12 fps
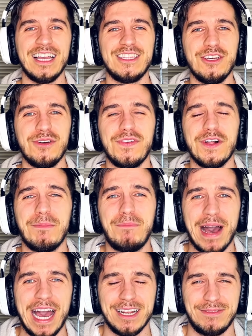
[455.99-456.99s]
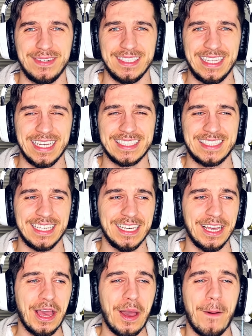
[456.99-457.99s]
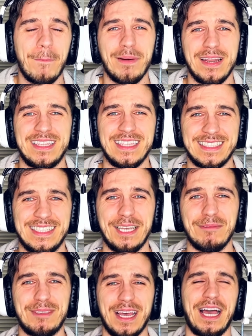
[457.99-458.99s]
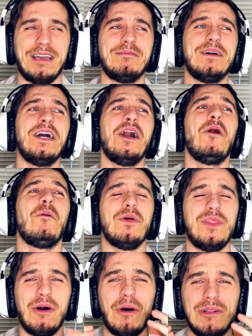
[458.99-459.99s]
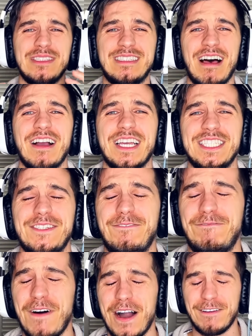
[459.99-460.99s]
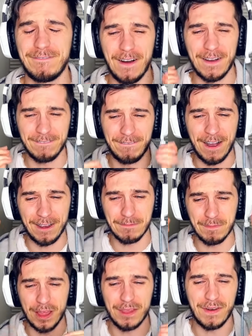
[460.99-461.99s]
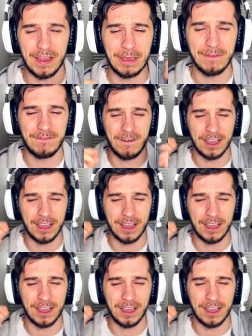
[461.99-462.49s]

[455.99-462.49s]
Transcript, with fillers: I do feel bad for Dixie, but at the same time, when the whole song is fuck, fuck, fuck, motherfucking